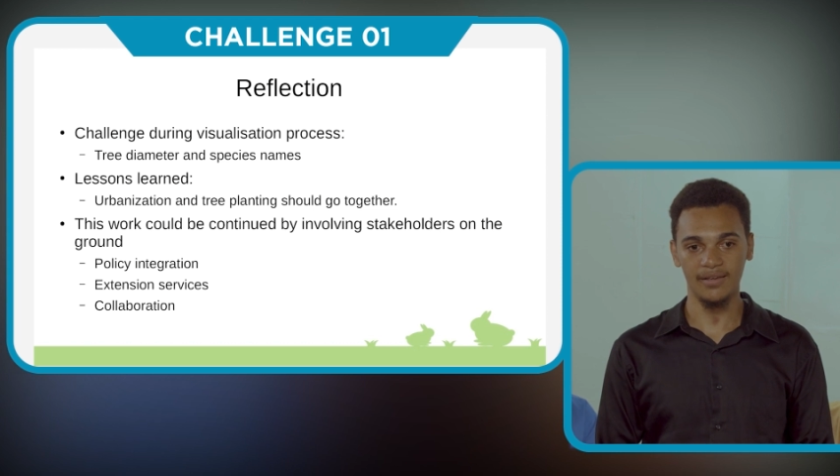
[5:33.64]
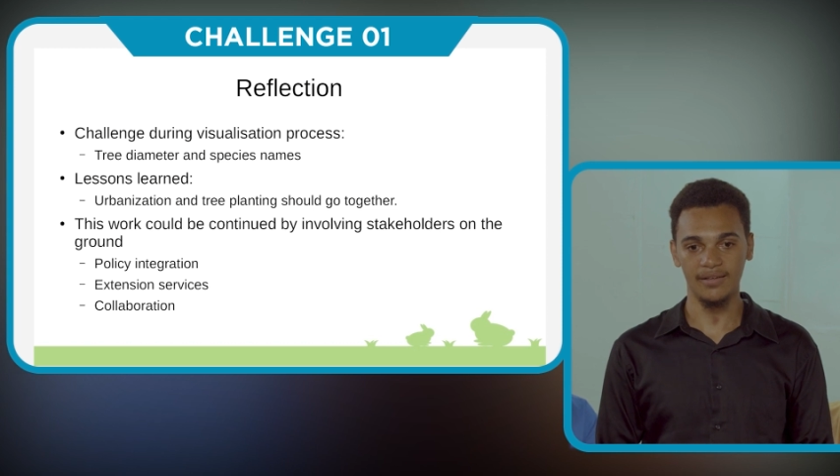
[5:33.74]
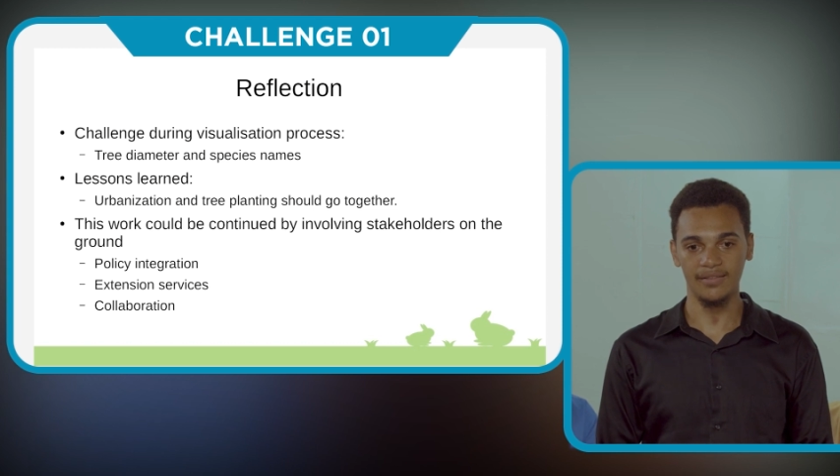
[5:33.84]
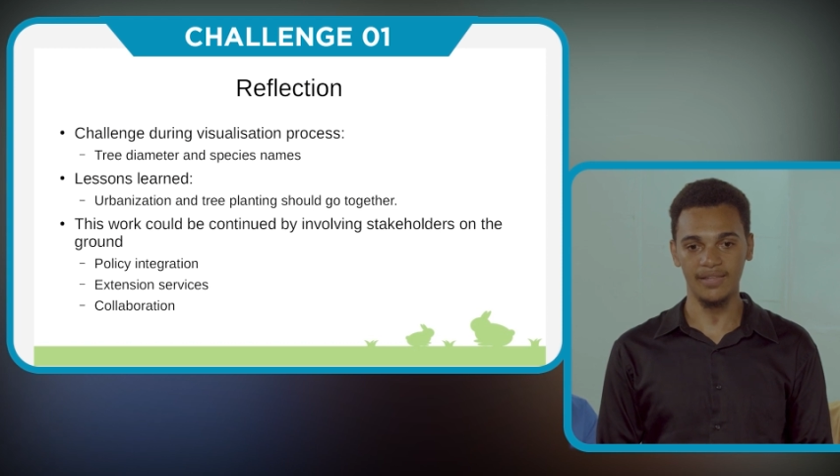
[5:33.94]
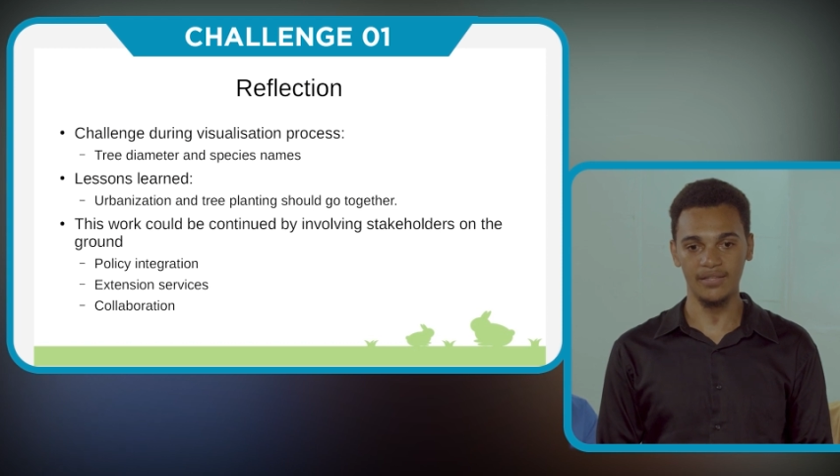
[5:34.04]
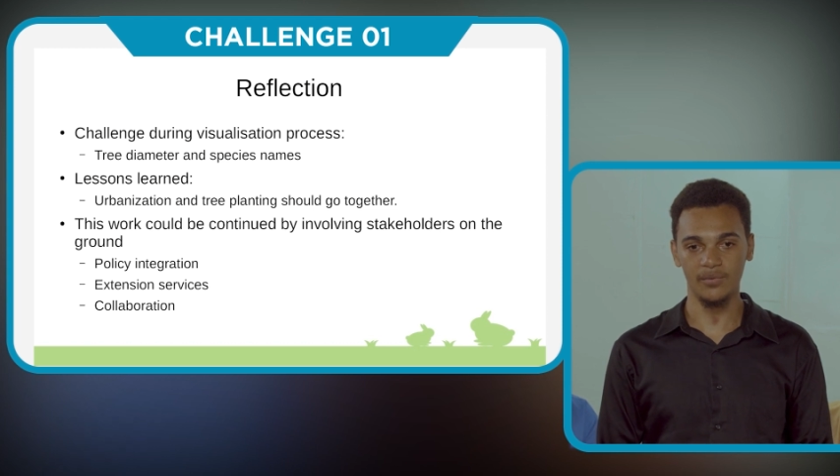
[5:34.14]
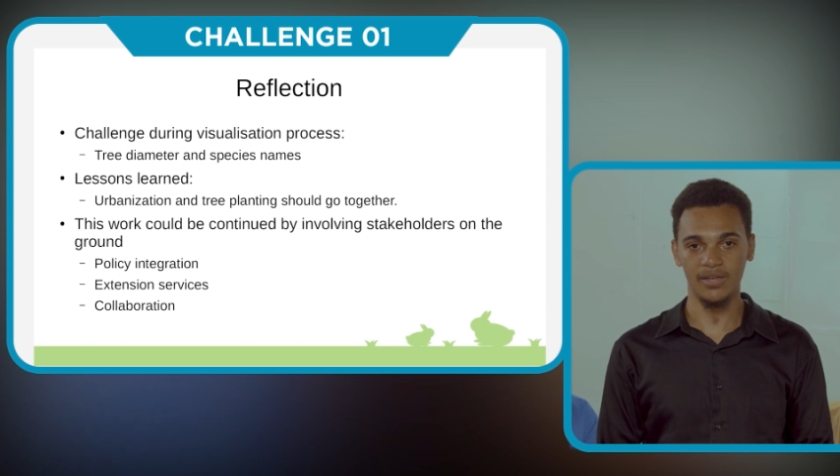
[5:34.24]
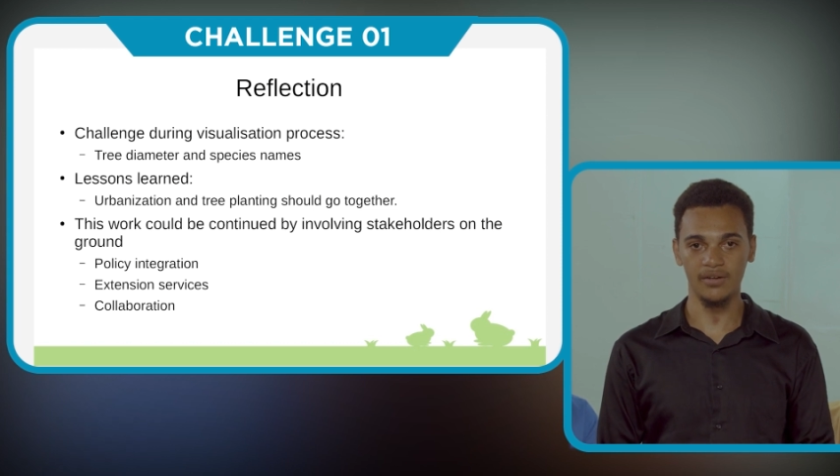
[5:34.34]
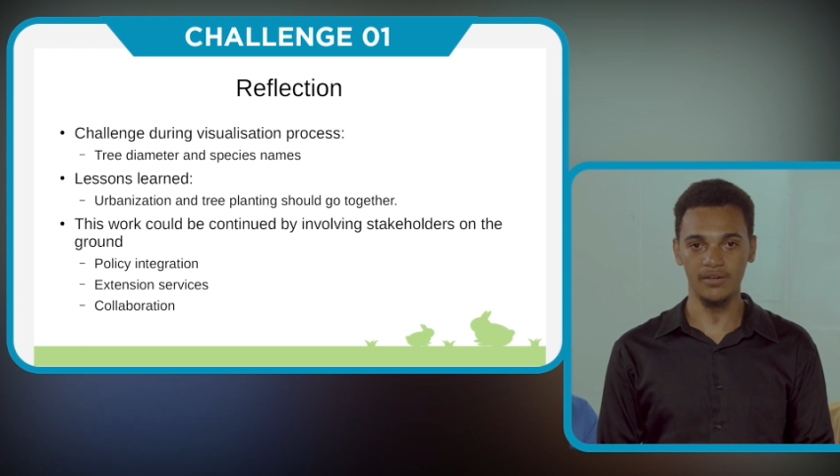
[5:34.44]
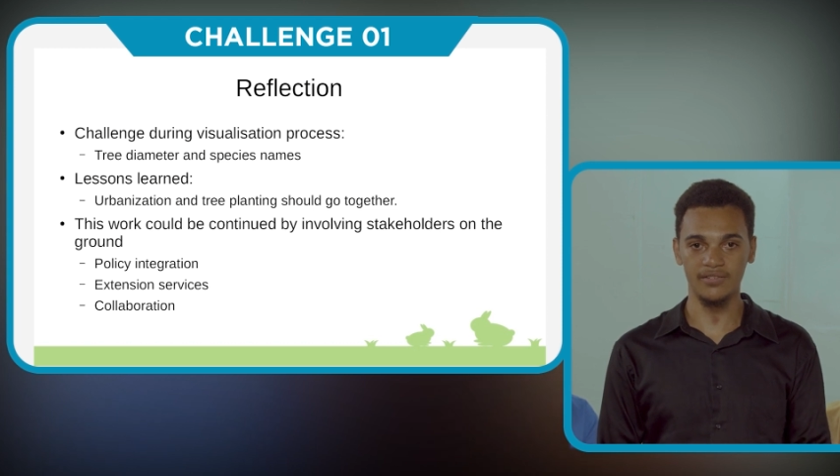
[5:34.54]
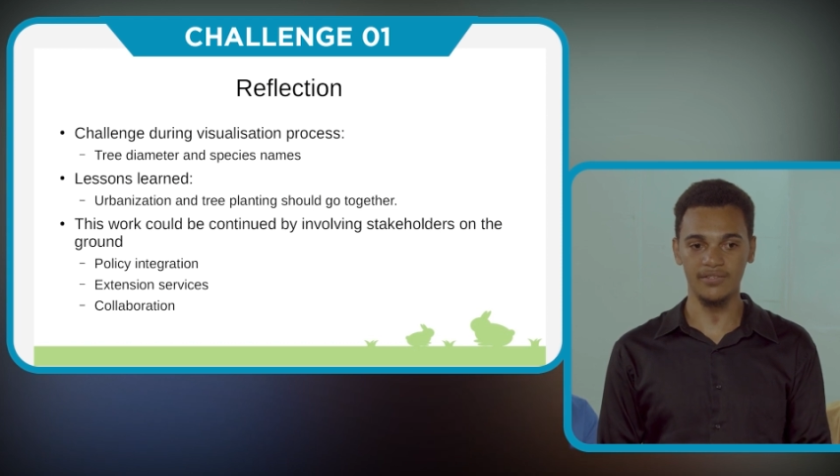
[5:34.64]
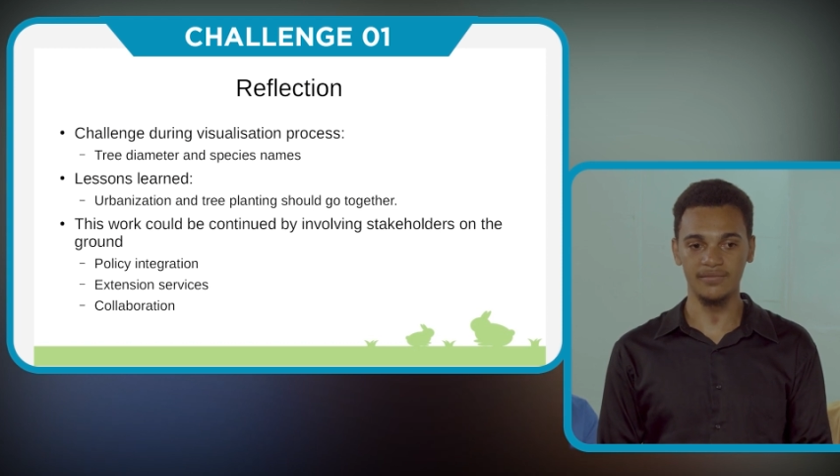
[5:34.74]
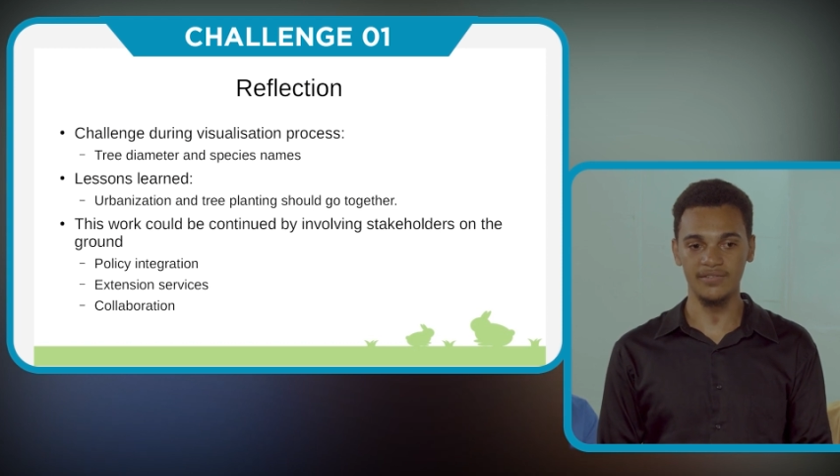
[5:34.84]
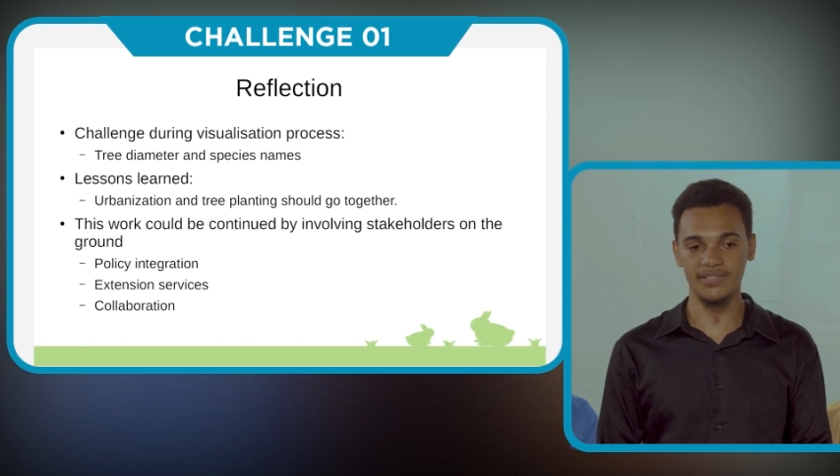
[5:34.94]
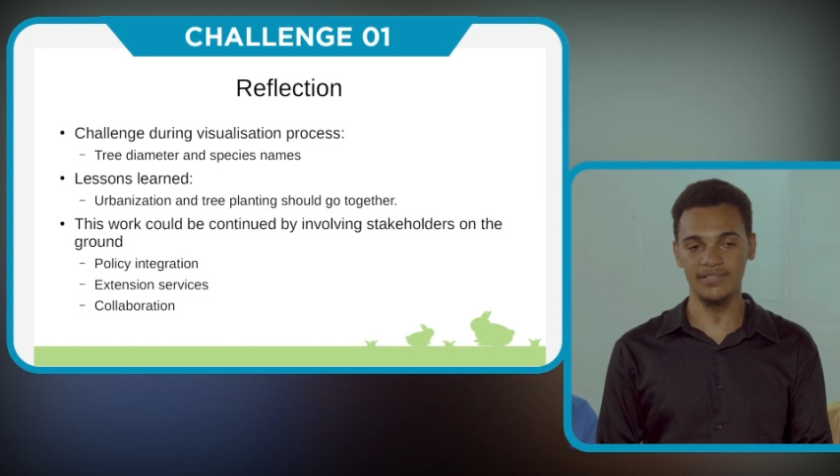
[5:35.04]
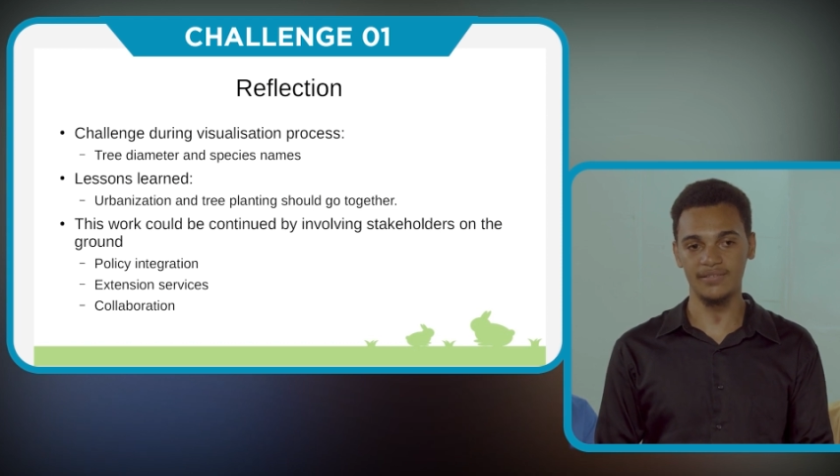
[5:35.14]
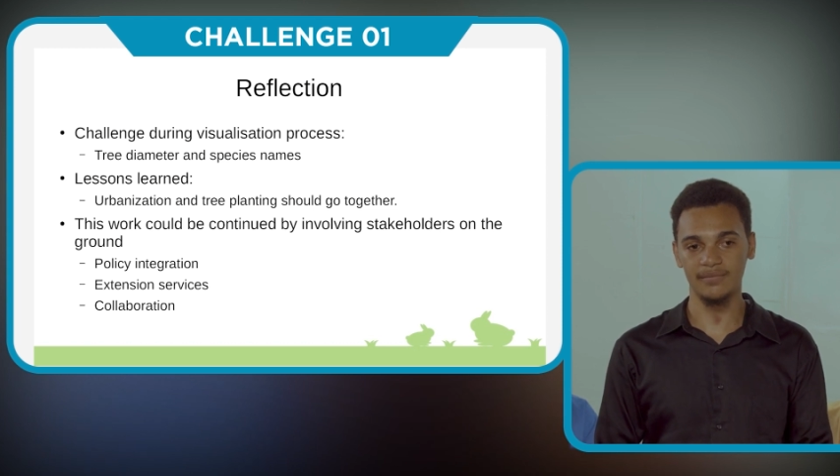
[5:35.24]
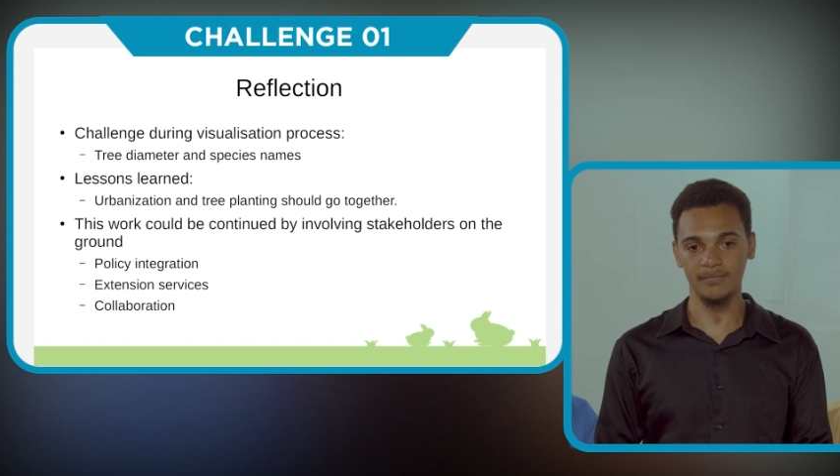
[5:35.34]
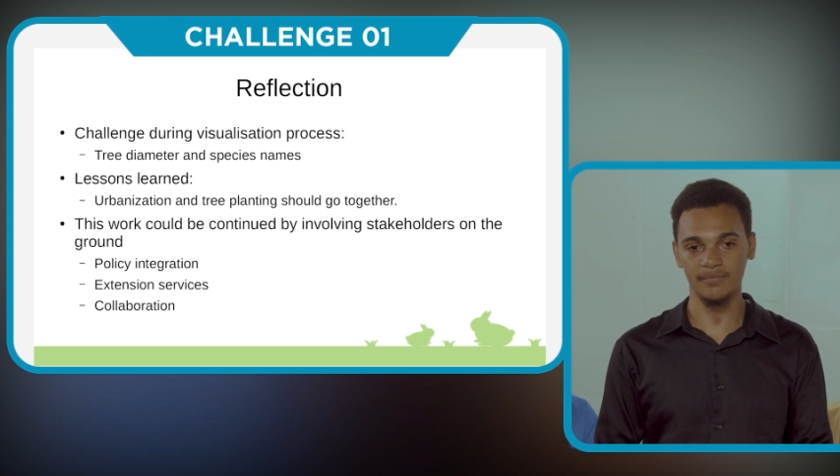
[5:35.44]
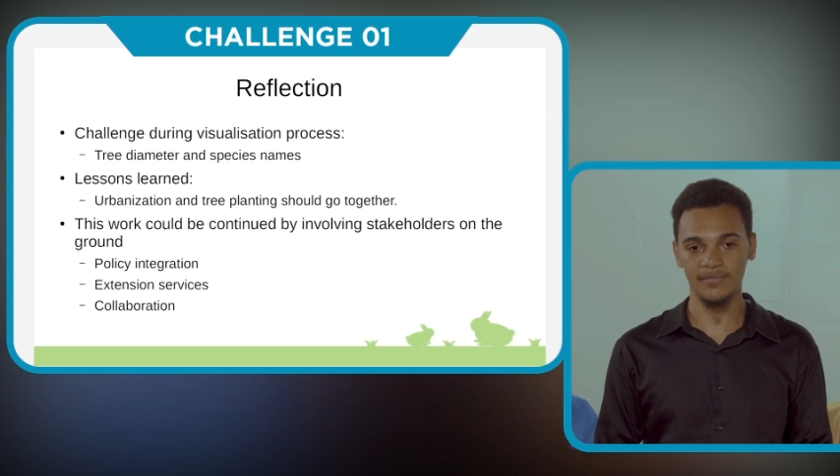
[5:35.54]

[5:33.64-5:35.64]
and that we cannot just